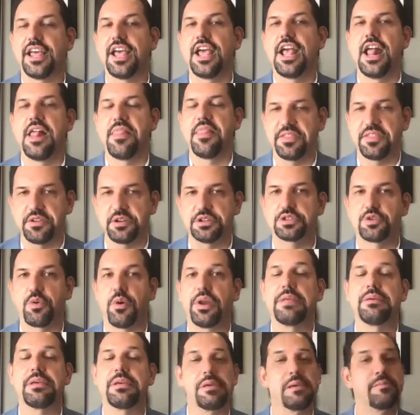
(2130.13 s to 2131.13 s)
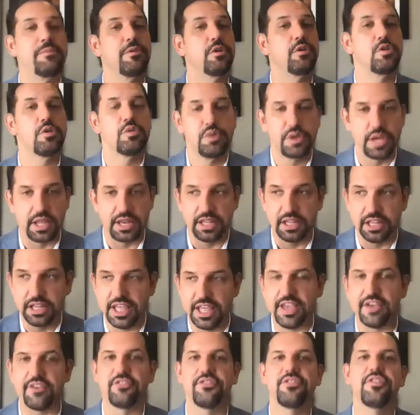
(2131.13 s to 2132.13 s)
that there's going to be people who can
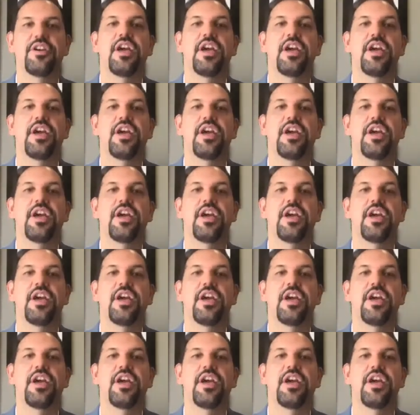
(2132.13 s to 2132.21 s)
live